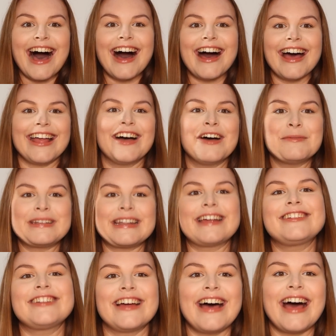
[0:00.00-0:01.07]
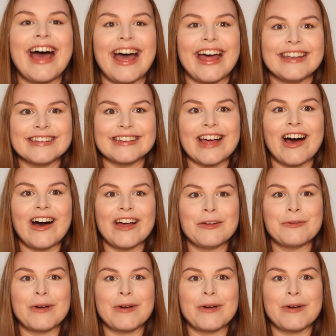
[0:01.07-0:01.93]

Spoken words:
Hi, I'm Sasha and I